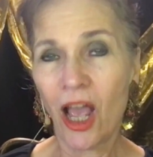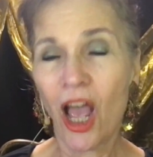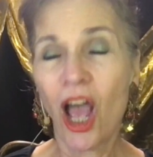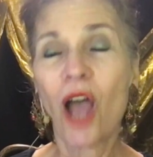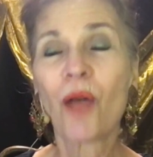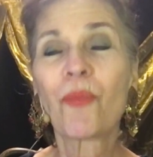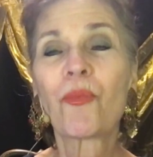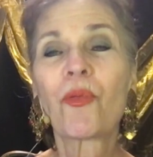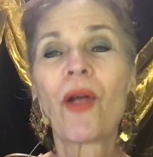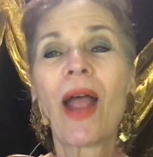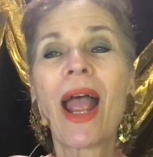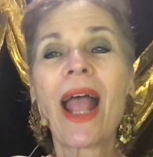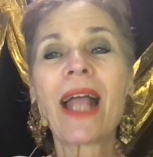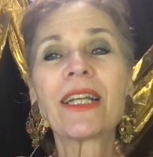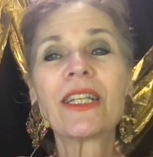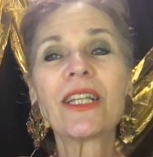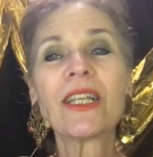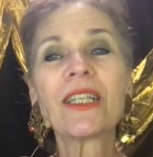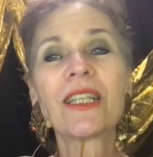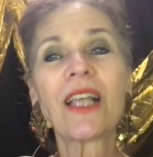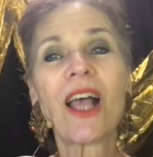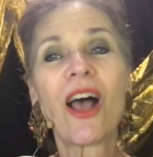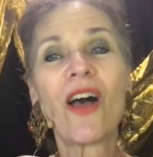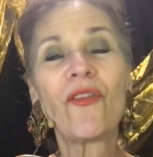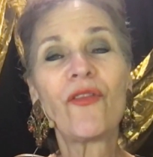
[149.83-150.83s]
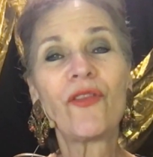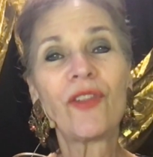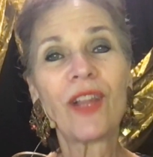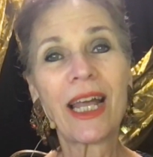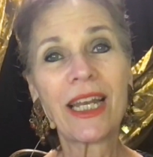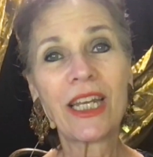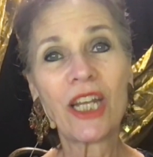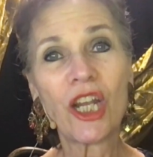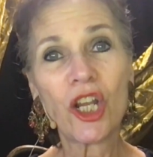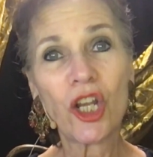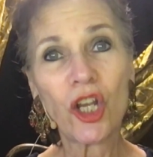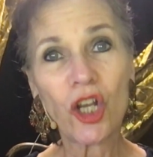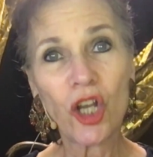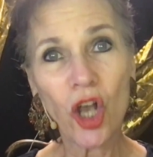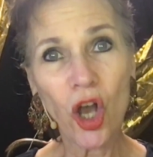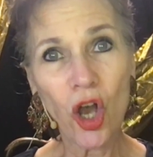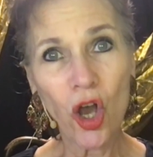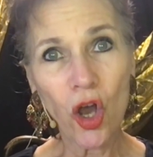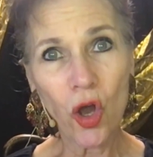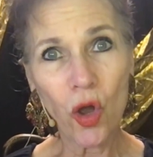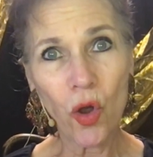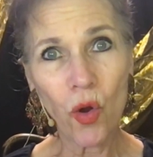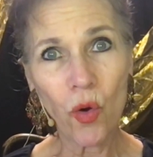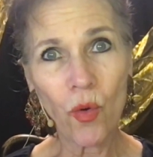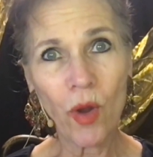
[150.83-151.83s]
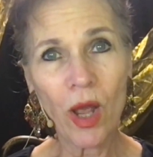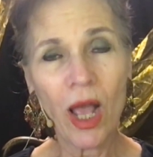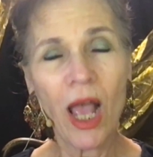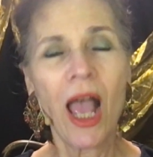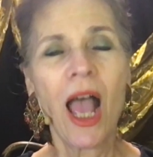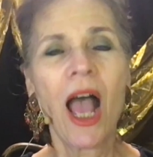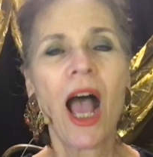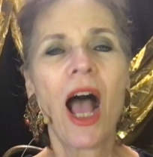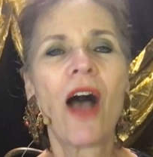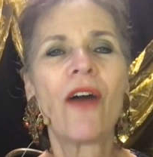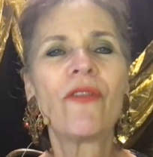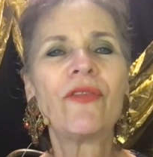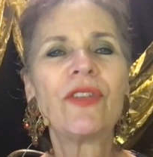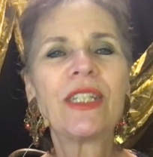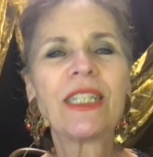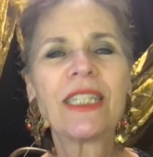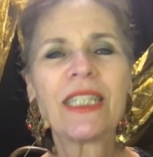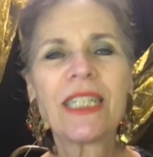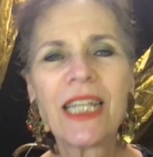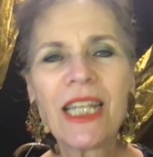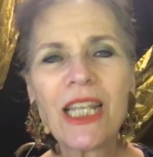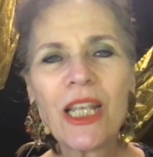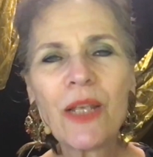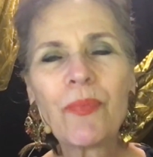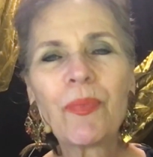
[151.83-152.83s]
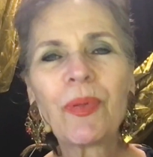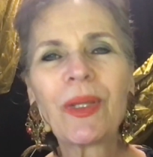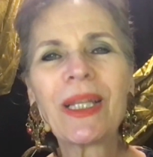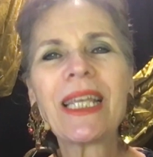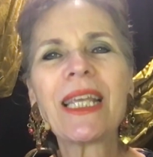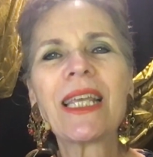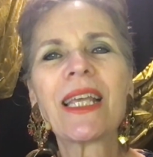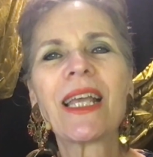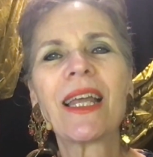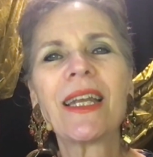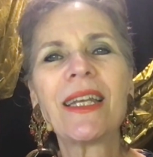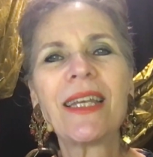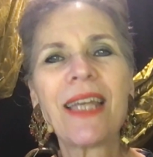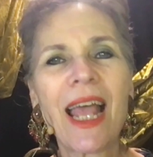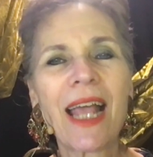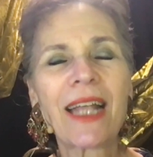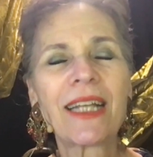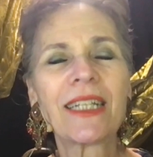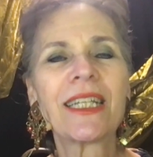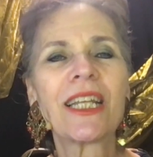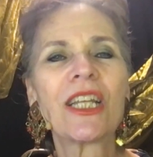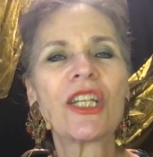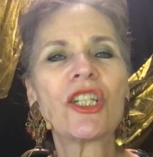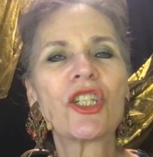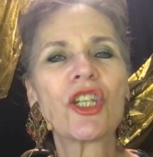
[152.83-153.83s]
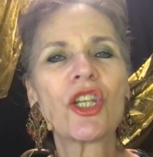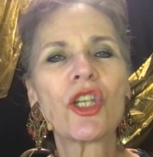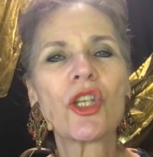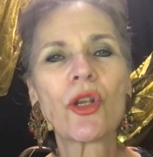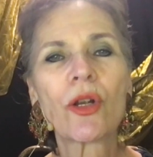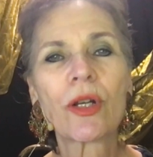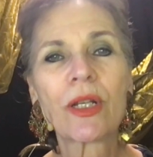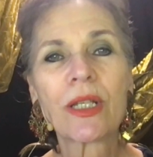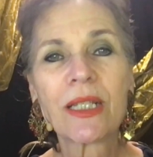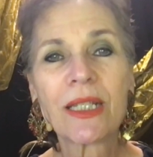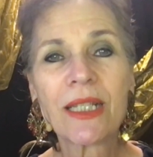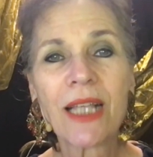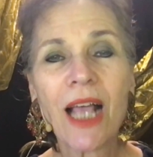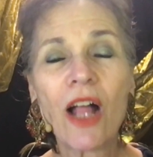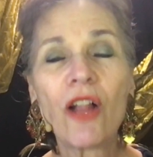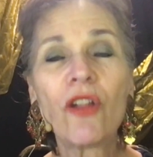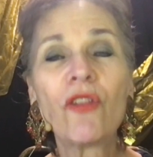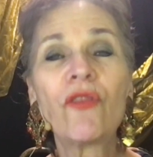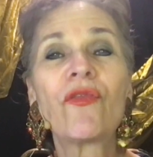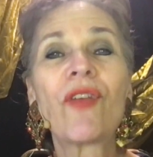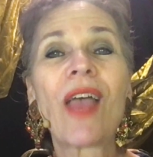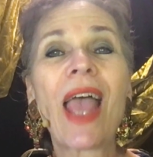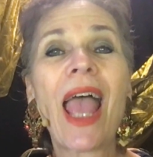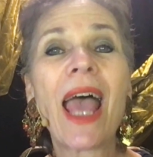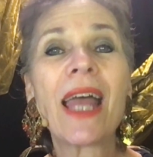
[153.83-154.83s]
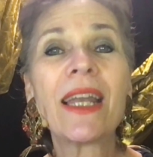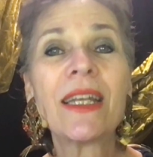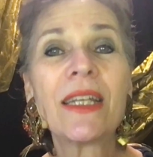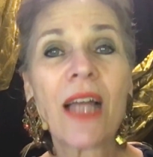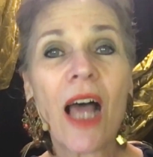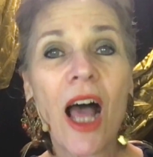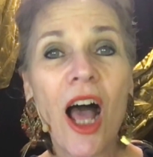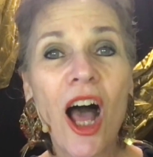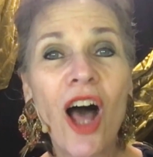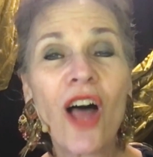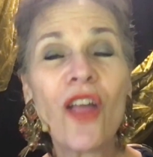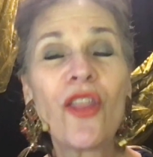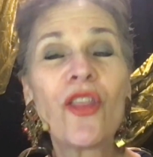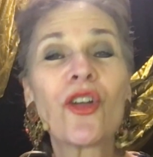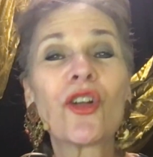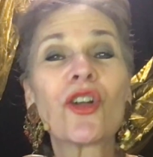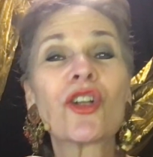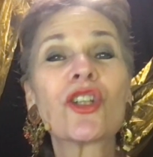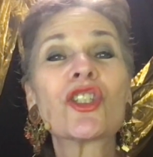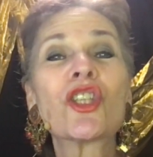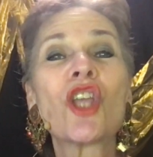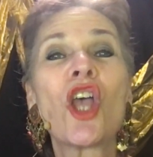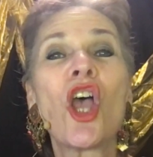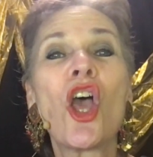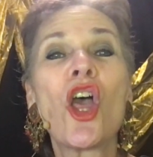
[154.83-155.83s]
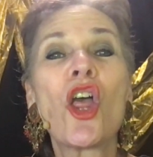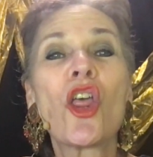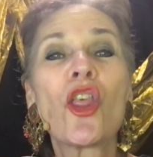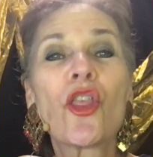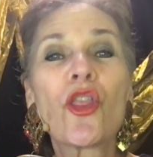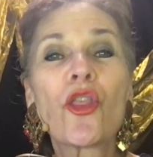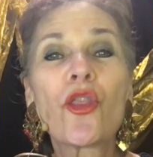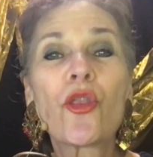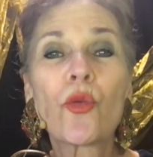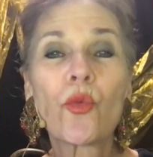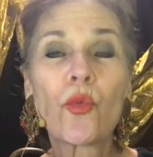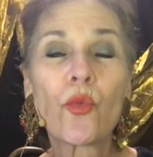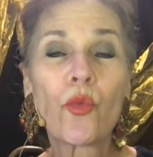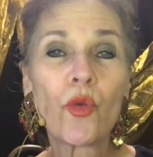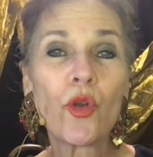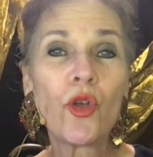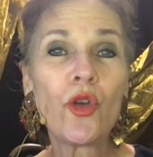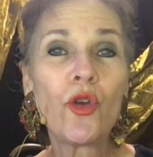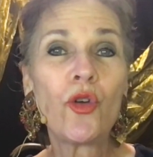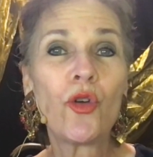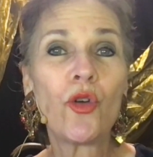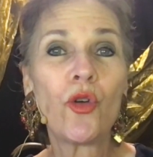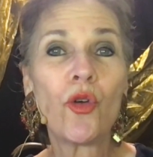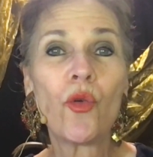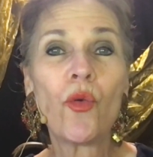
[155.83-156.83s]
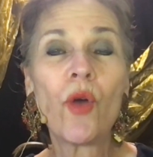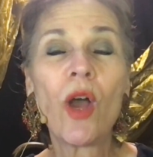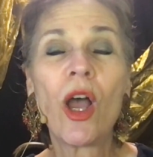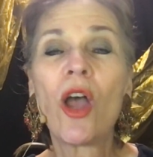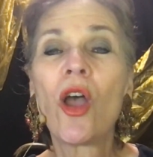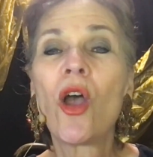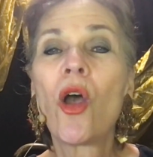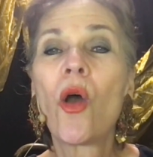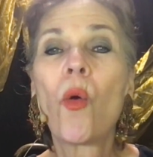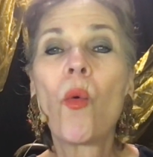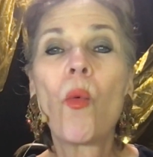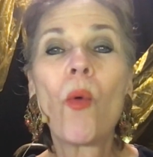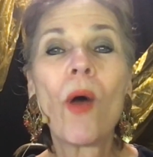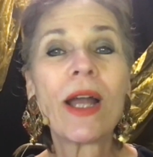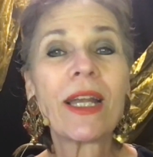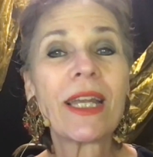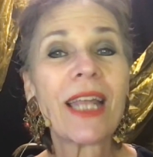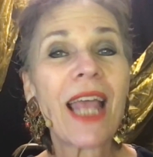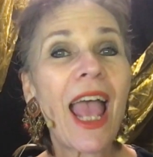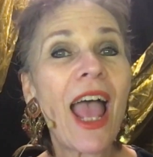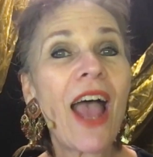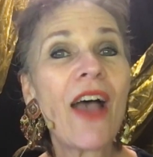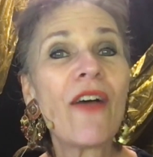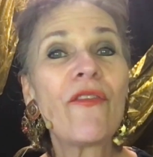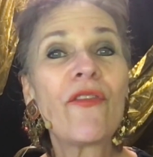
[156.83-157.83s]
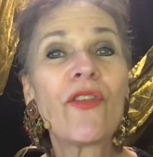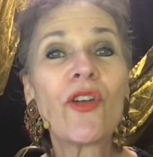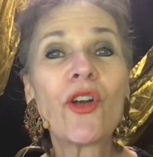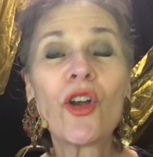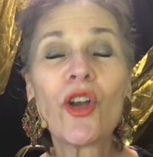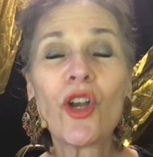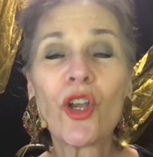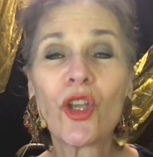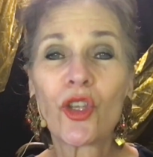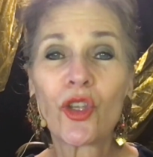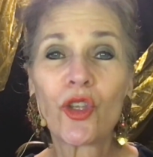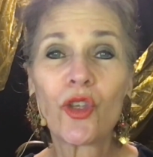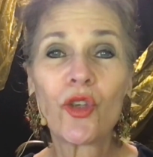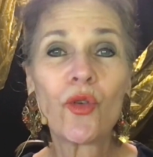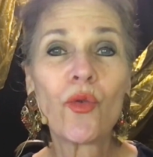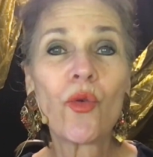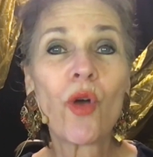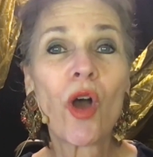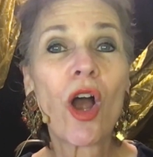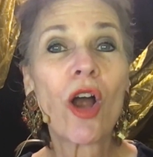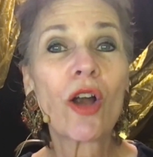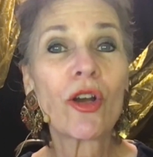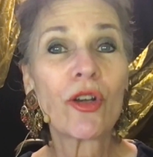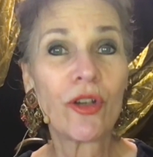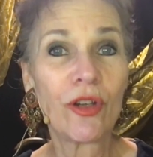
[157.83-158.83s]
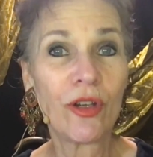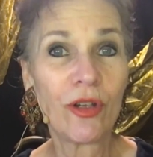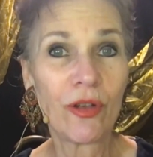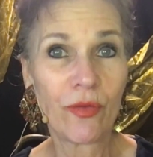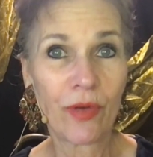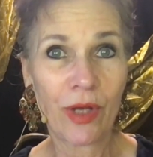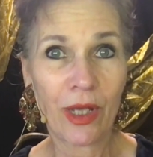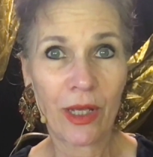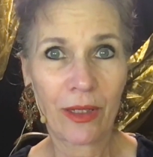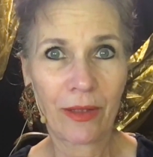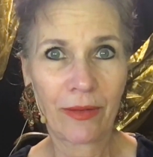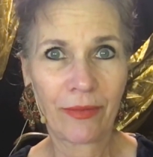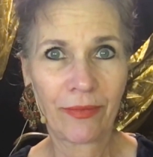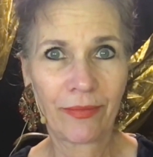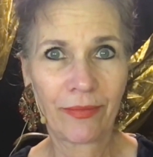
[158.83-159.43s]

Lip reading: of letting go, of deeply connecting to yourself and others through whatever you are doing.